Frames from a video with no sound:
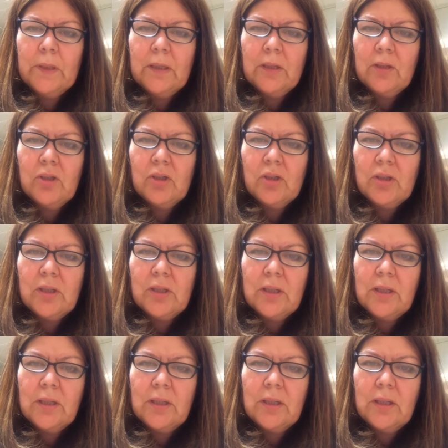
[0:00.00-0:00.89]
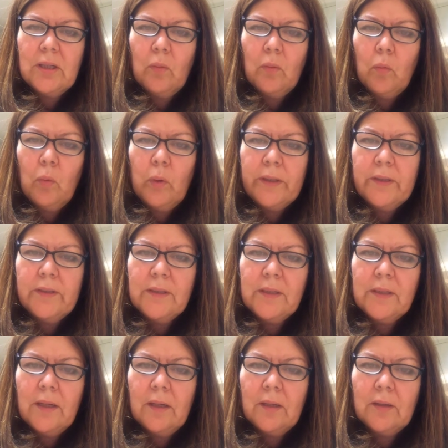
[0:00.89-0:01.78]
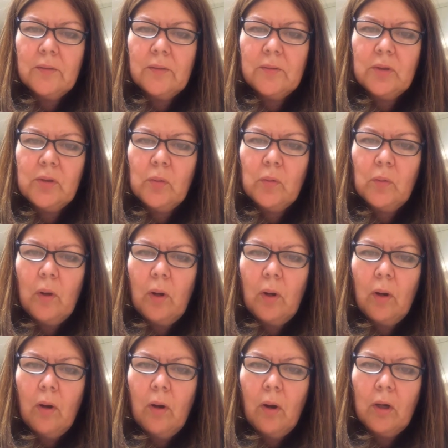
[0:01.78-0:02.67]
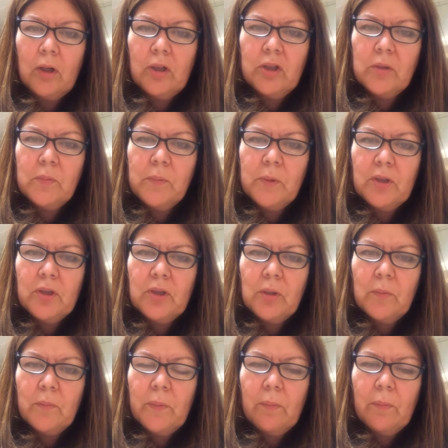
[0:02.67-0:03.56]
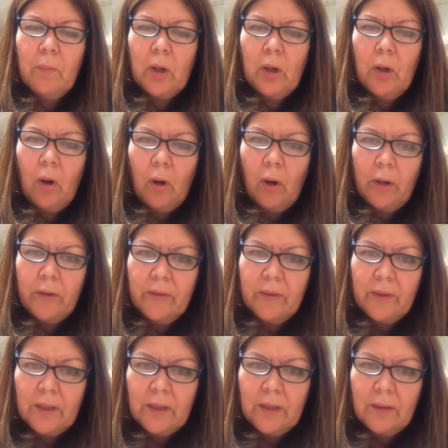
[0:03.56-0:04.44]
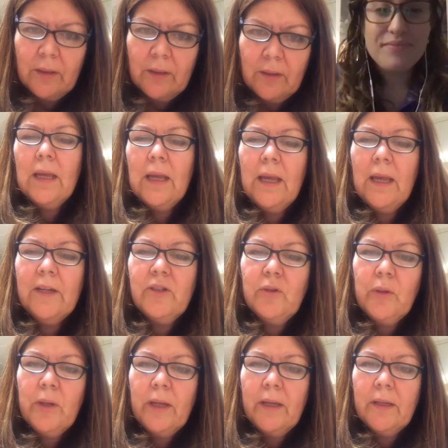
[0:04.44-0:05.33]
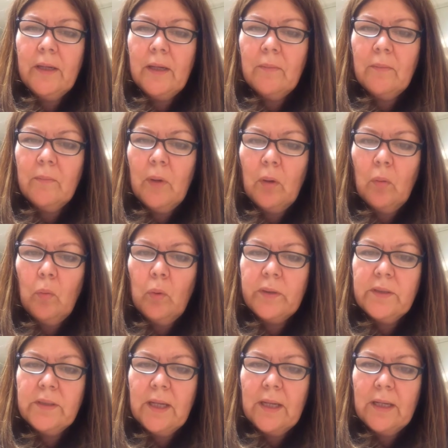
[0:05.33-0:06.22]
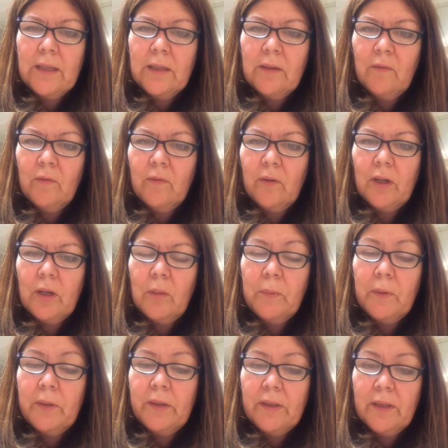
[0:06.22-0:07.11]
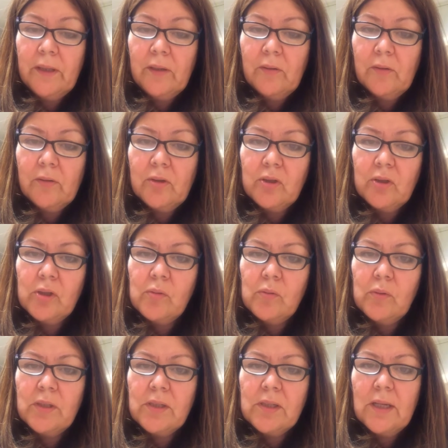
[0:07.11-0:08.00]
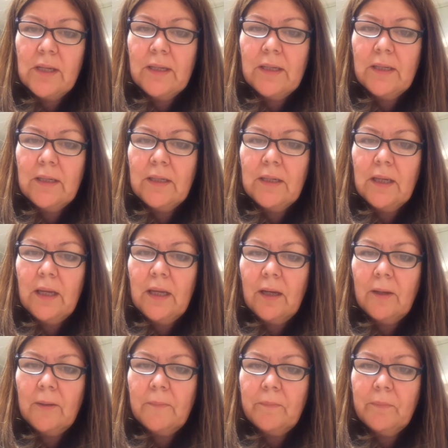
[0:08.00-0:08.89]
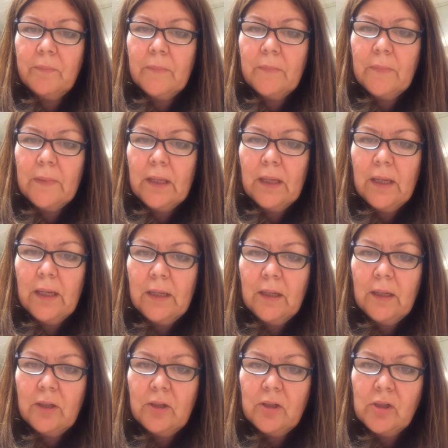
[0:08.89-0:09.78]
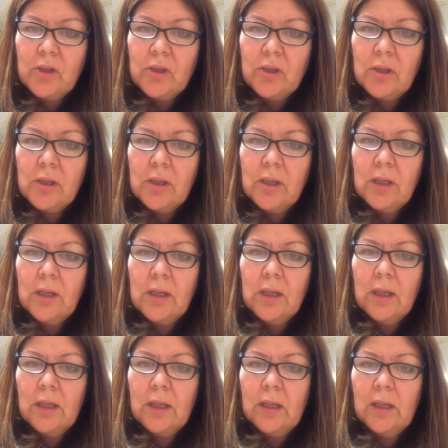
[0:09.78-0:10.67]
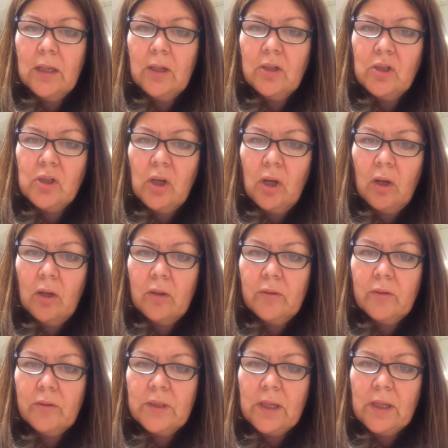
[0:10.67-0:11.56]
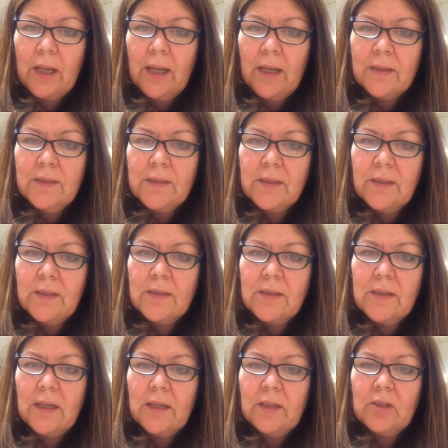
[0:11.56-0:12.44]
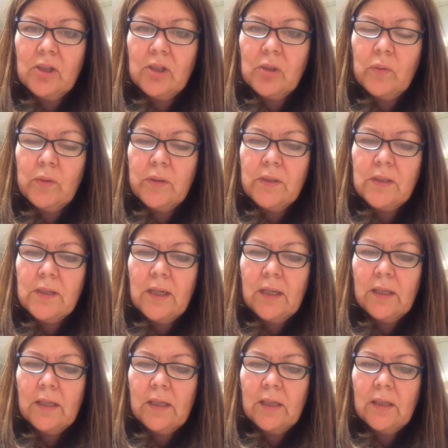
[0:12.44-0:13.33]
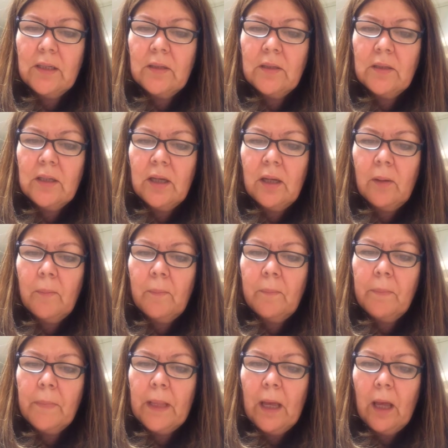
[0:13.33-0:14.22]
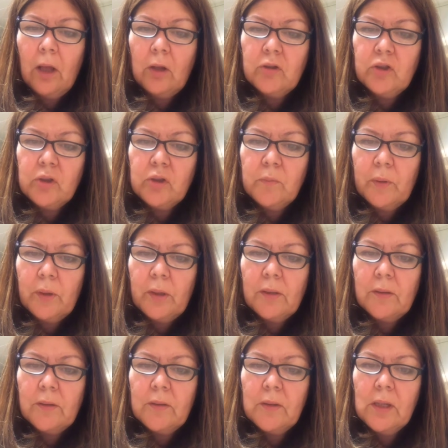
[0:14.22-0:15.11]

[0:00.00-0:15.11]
She went to Archbishop McCarthy. Adriana was taking, for a couple of years, she was taking English honors classes, and she was taking algebra,